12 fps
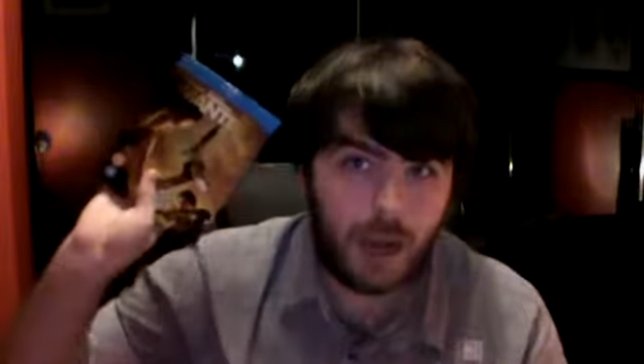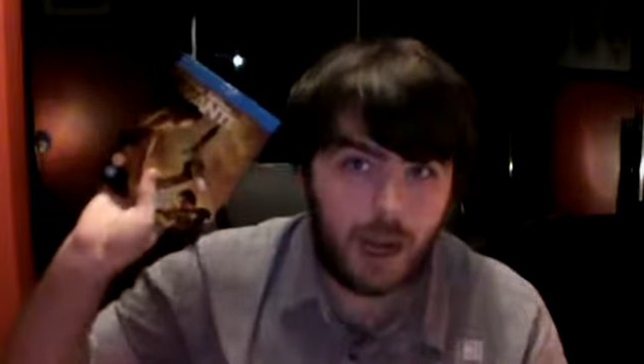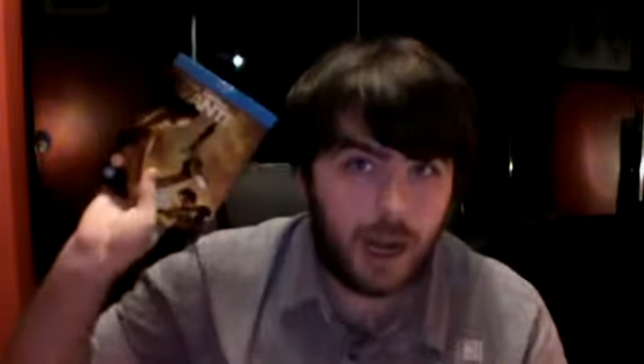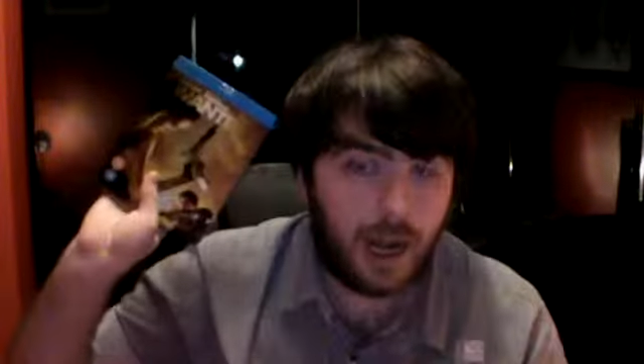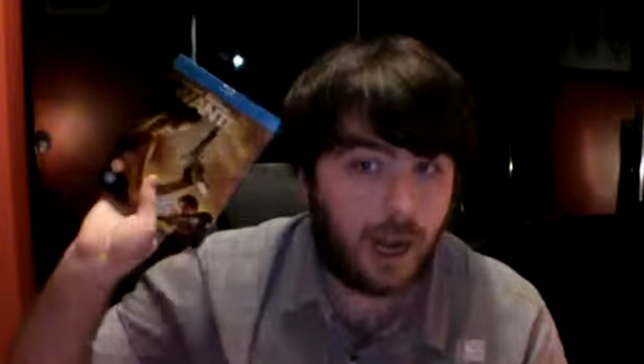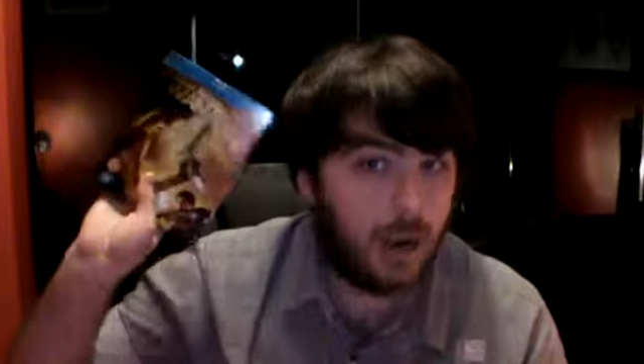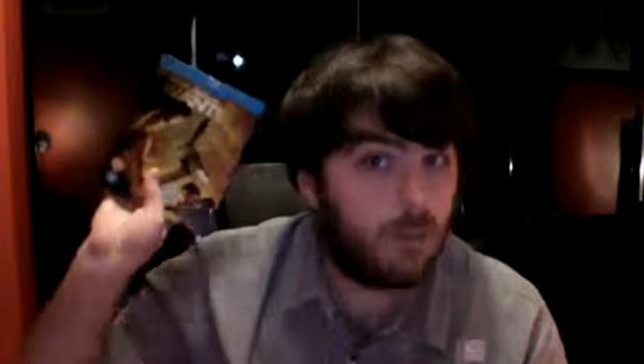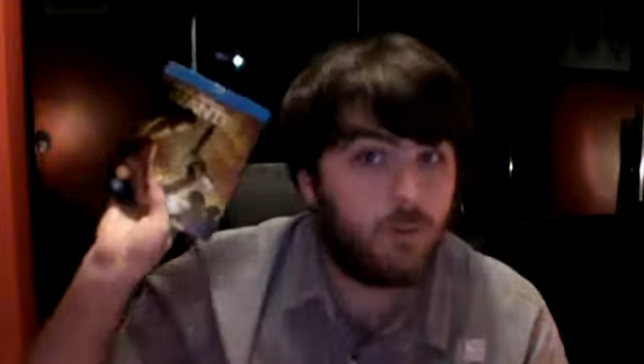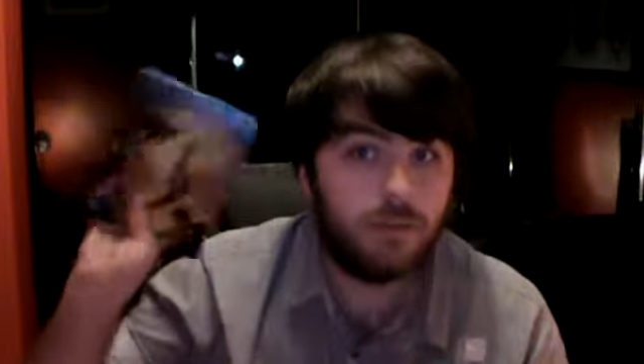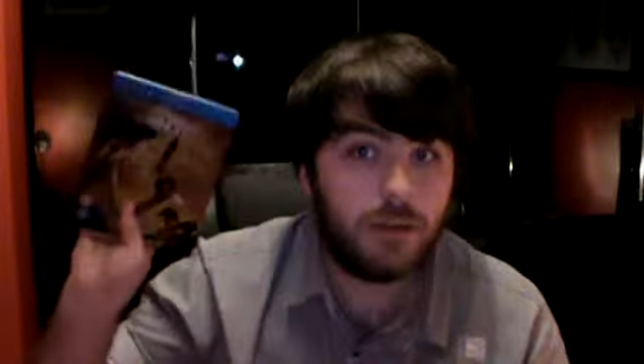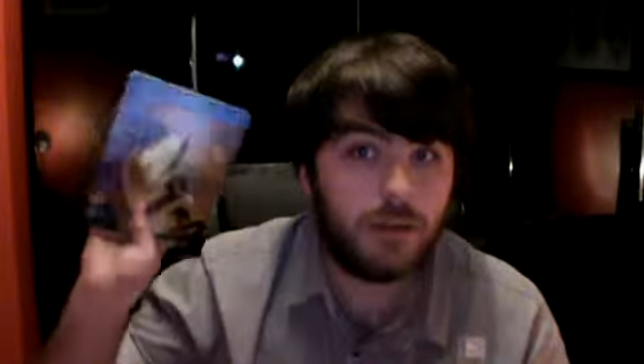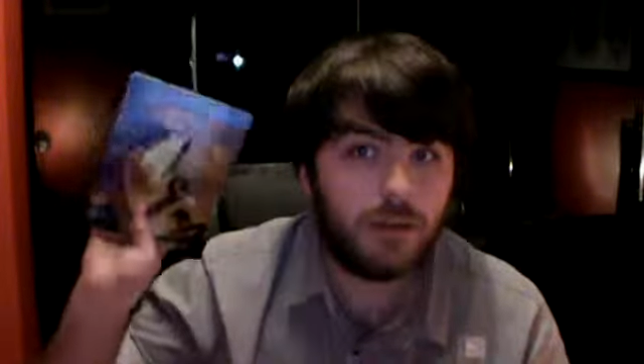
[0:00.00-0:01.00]
I'm
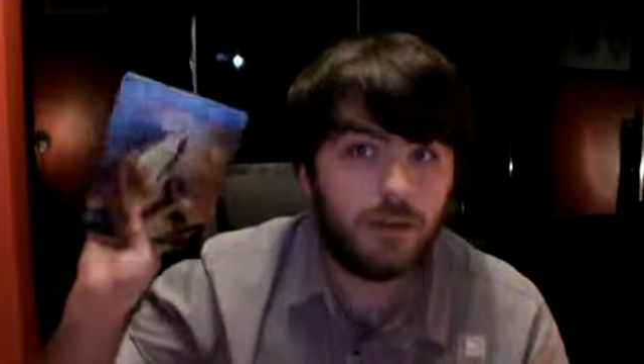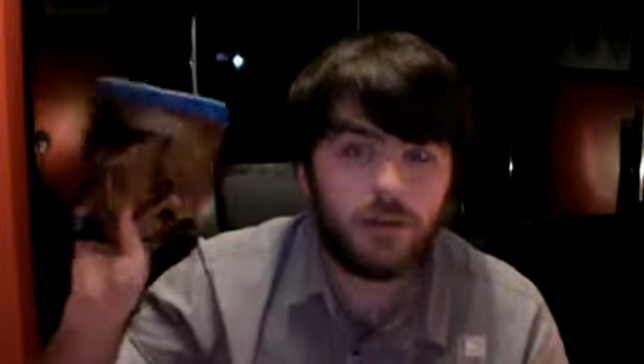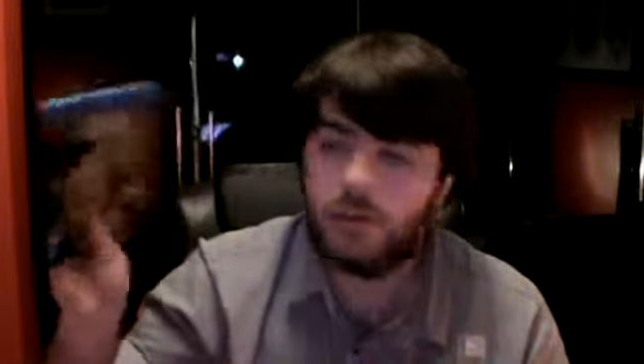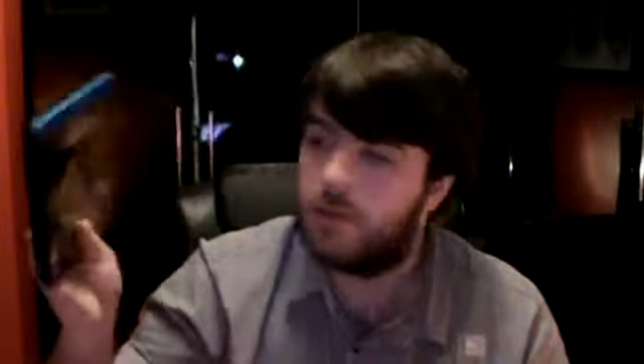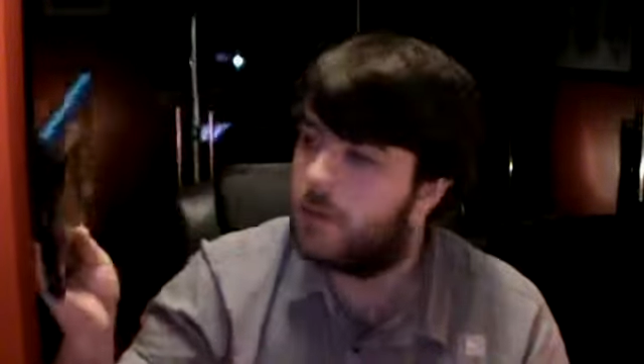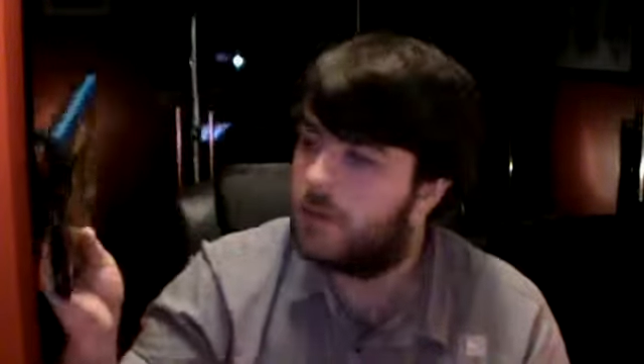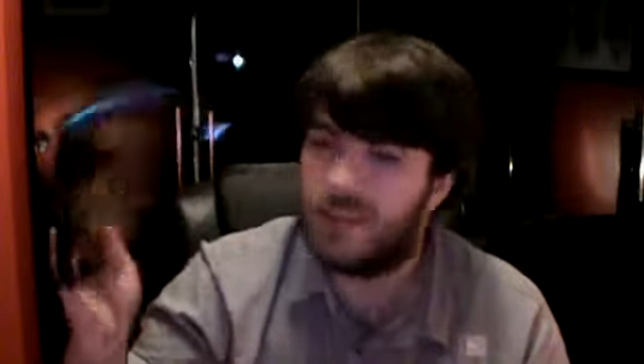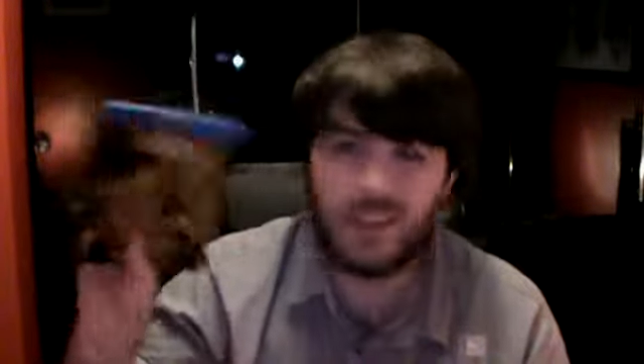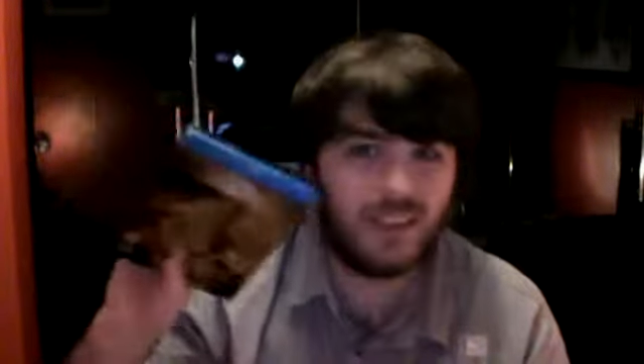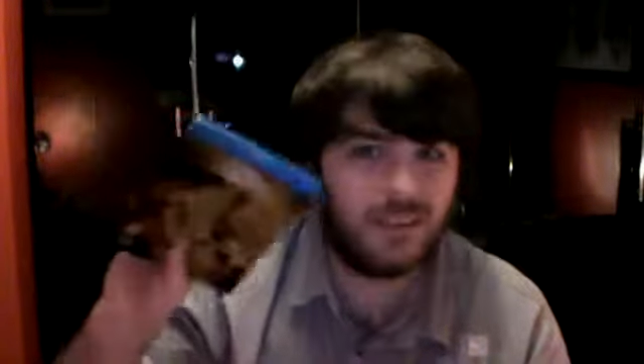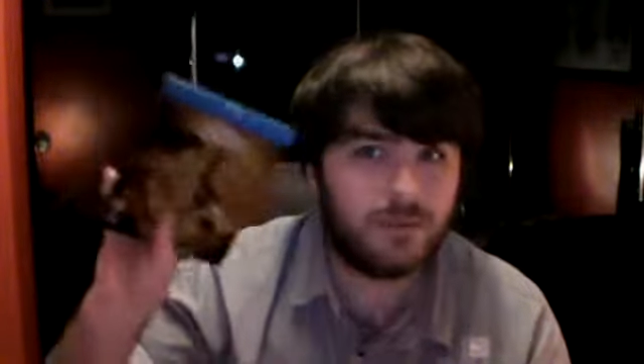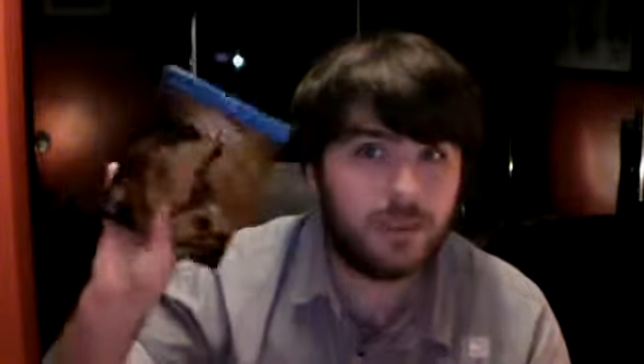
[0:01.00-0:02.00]
really looking forward to
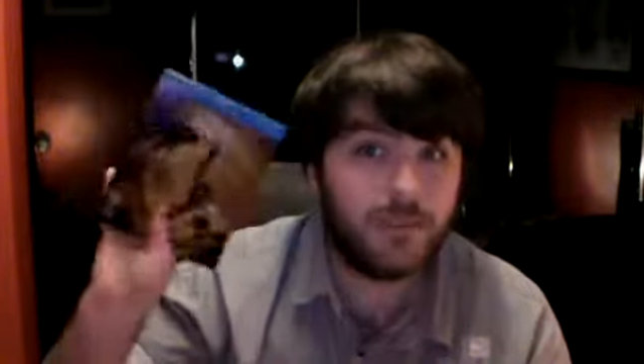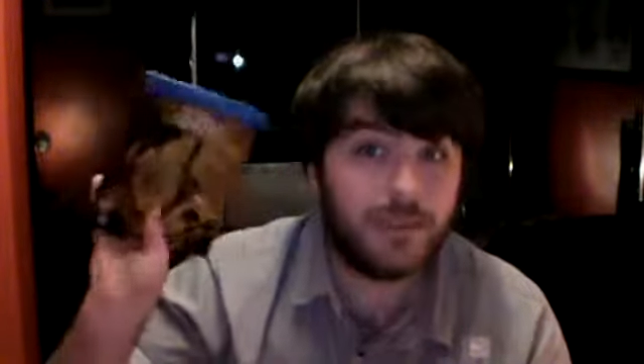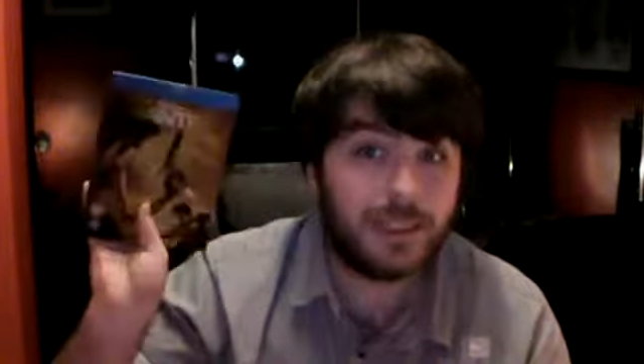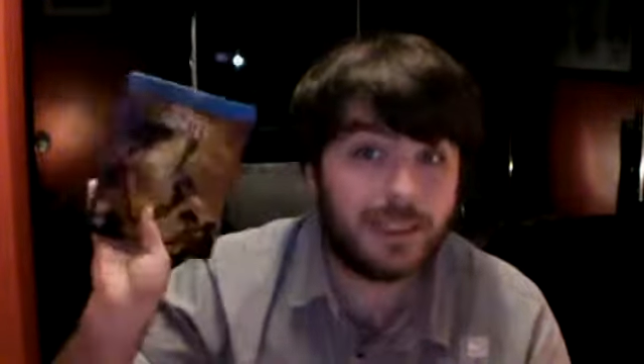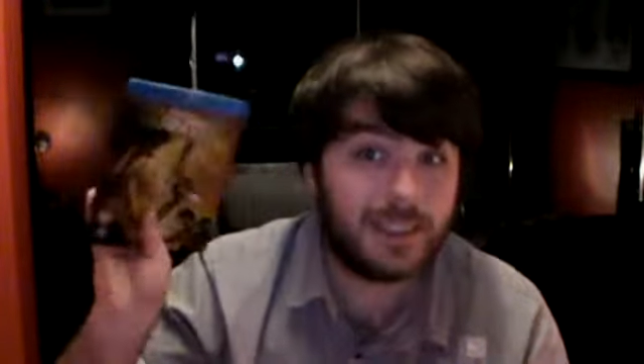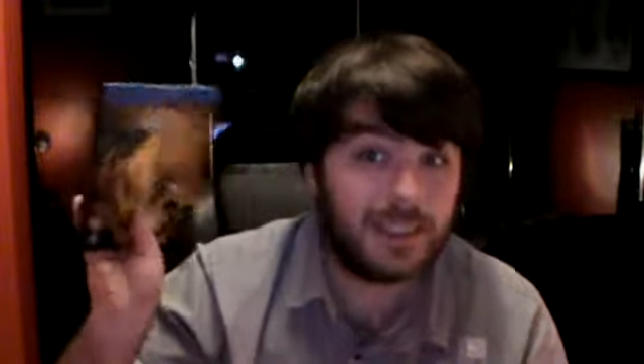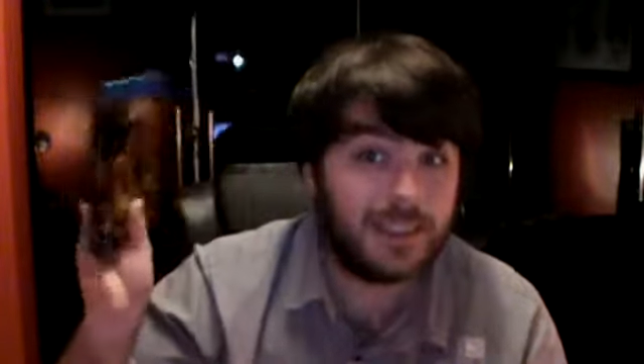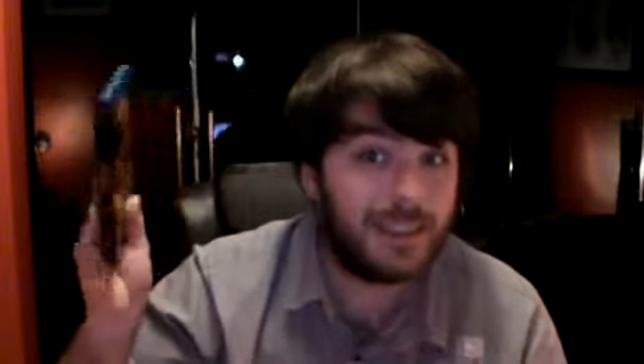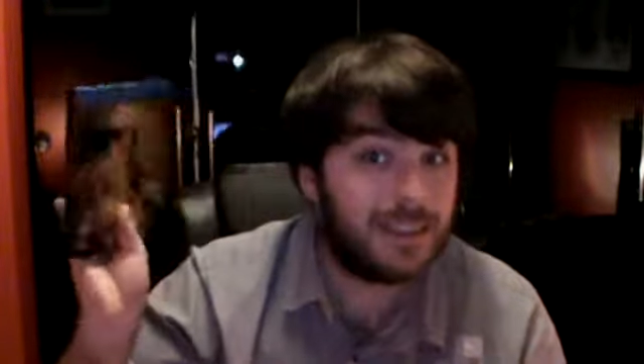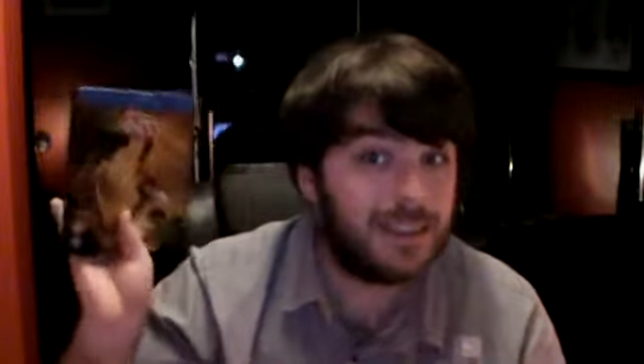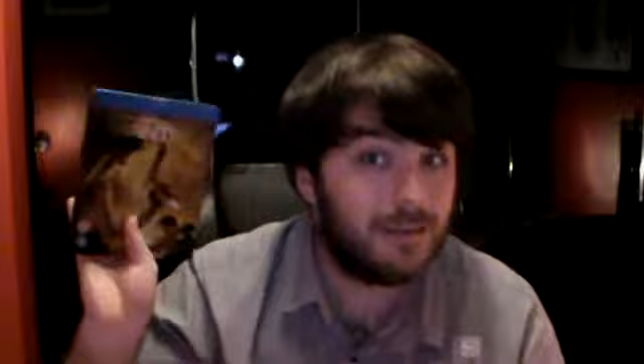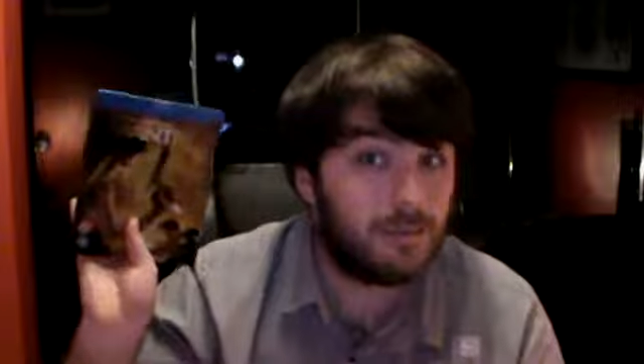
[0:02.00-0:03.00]
kind of revisiting
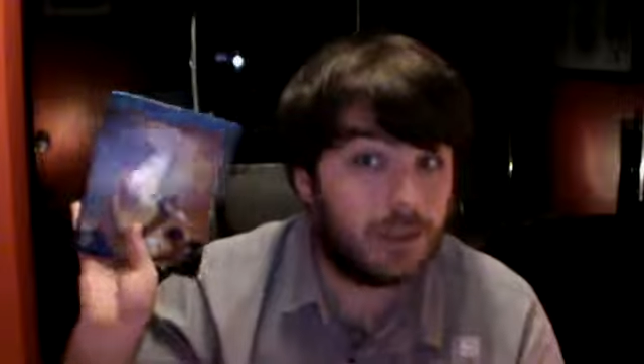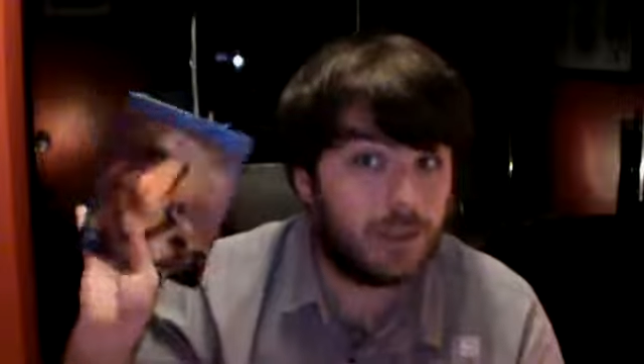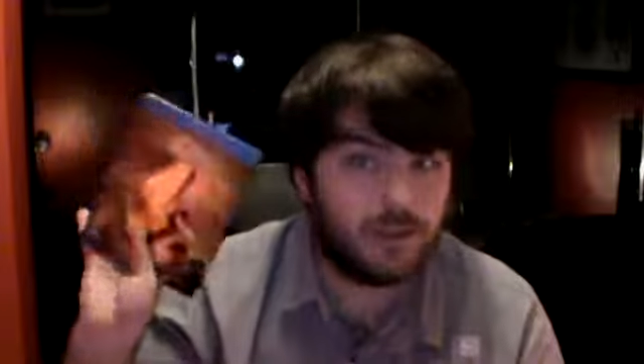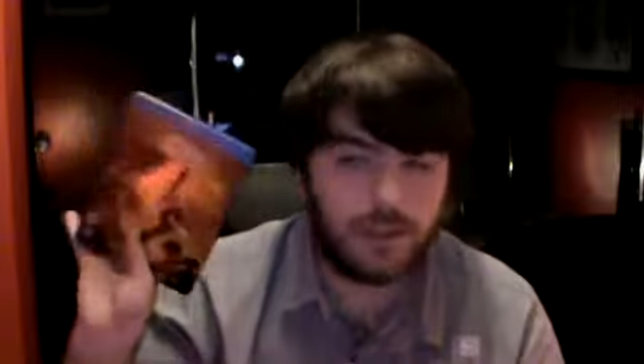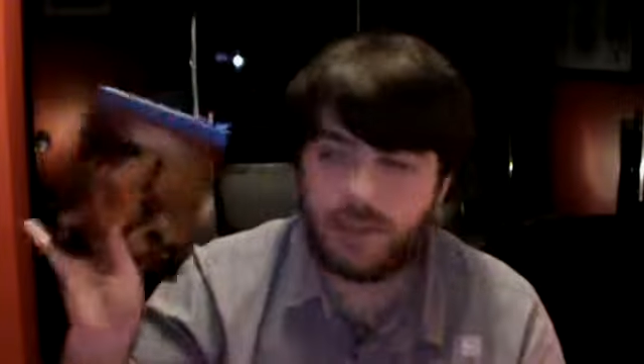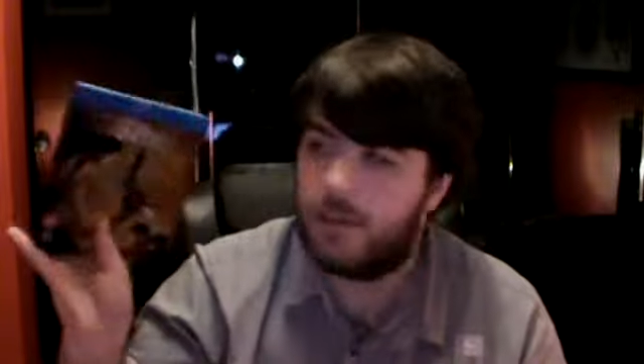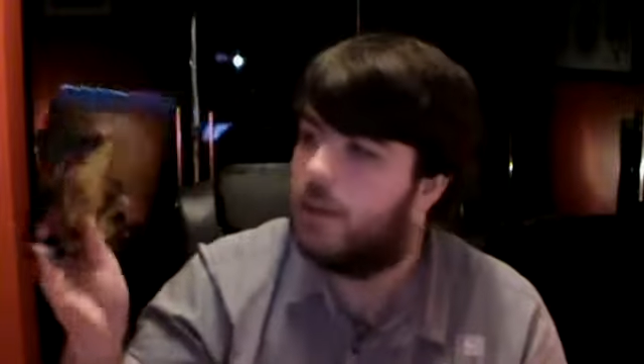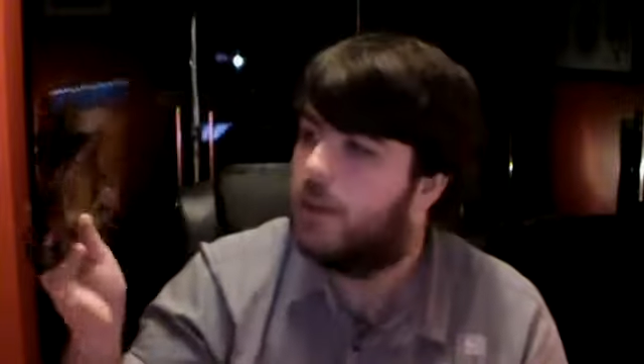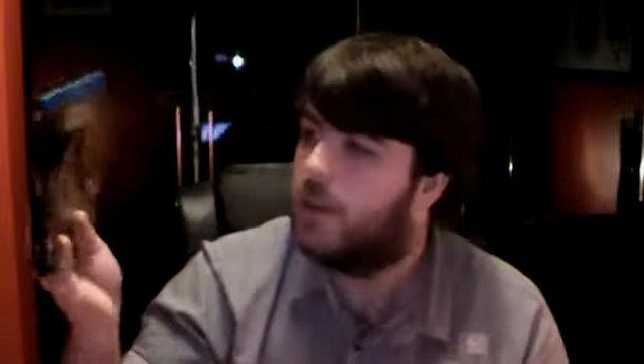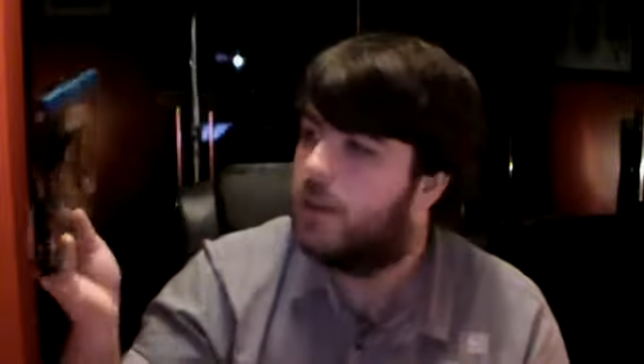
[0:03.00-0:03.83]
this in Blu-ray